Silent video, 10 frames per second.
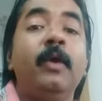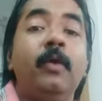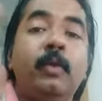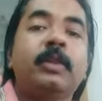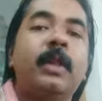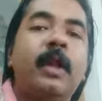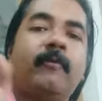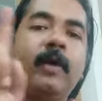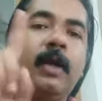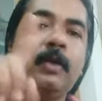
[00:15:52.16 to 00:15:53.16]
Uttara
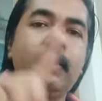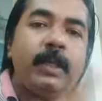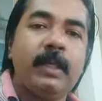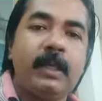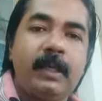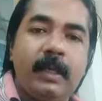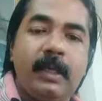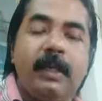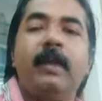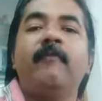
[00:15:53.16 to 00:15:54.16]
Phalguni
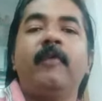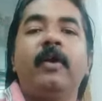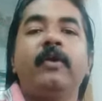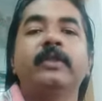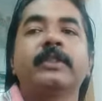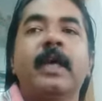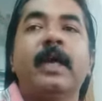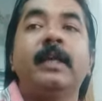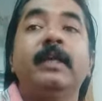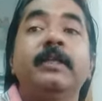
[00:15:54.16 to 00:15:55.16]
in Virgo
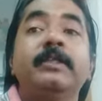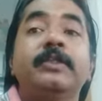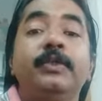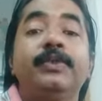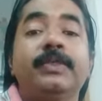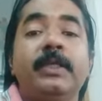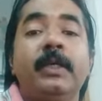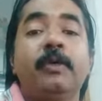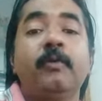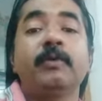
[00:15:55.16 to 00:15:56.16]
sign is
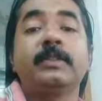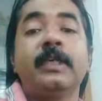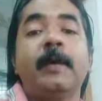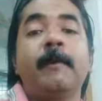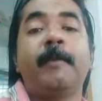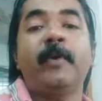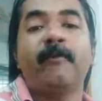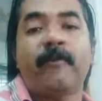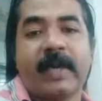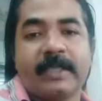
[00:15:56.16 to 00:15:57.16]
using to seek
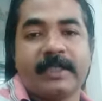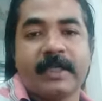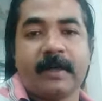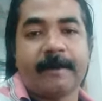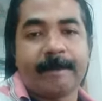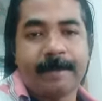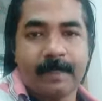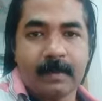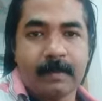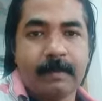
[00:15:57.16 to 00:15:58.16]
perfection.
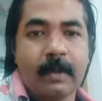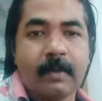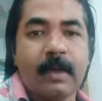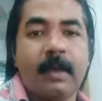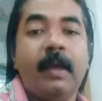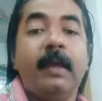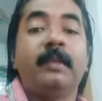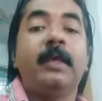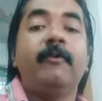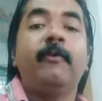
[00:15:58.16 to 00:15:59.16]
Okay,
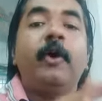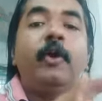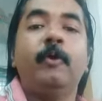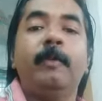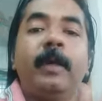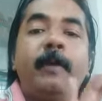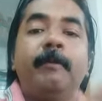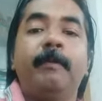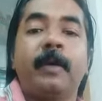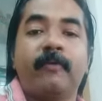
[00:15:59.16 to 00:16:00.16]
they want to
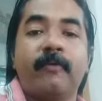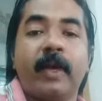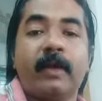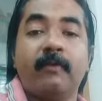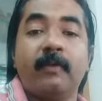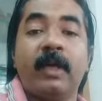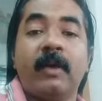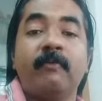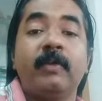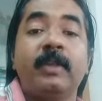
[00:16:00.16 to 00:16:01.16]
become perfect
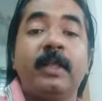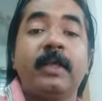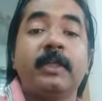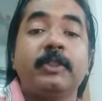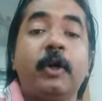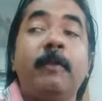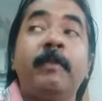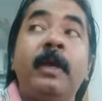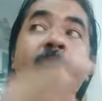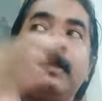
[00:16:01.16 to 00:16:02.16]
with their job.